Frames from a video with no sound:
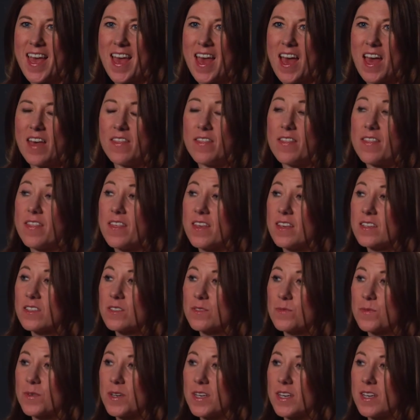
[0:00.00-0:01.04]
And
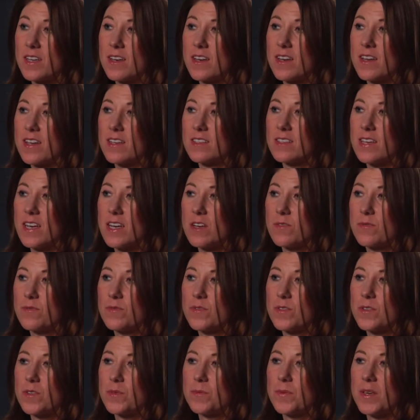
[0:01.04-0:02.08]
this one is
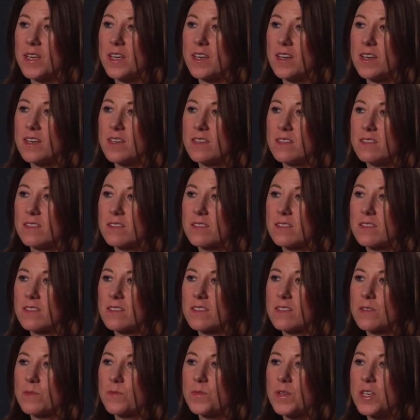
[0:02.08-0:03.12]
helpful
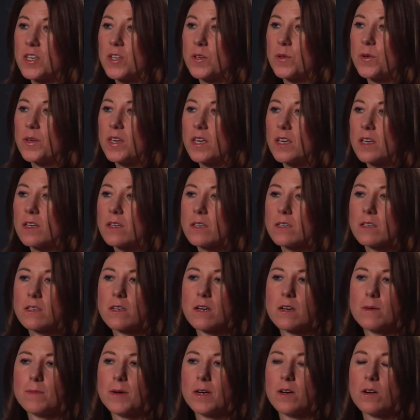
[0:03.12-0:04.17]
because when you hear
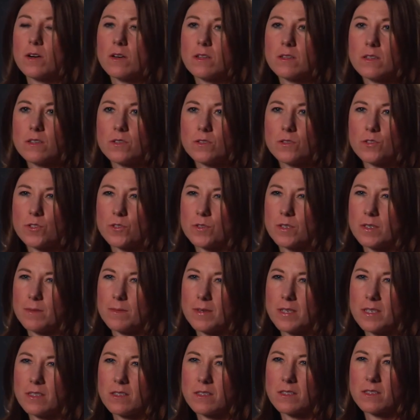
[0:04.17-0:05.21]
about all the new
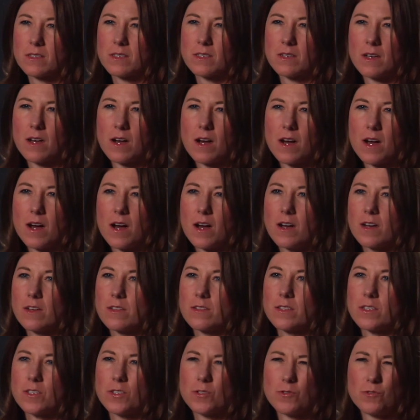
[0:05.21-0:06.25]
treatments and all
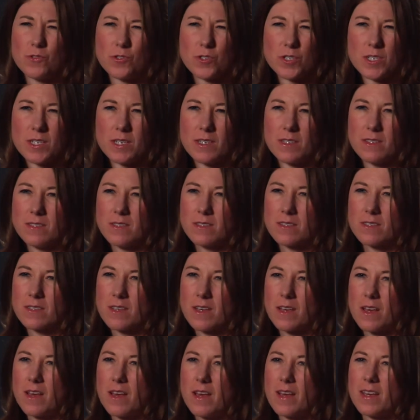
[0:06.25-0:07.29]
the new genes,
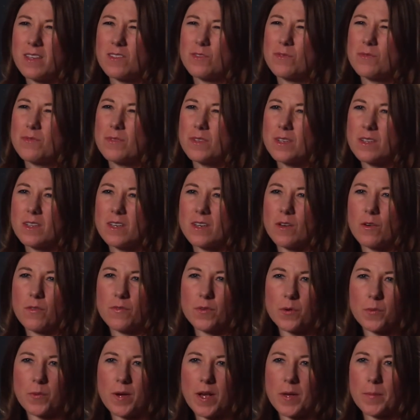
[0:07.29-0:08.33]
it's really
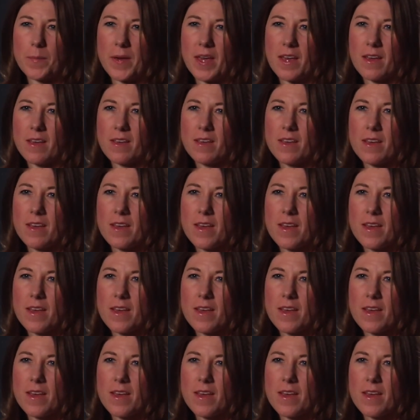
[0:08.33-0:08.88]
overwhelming.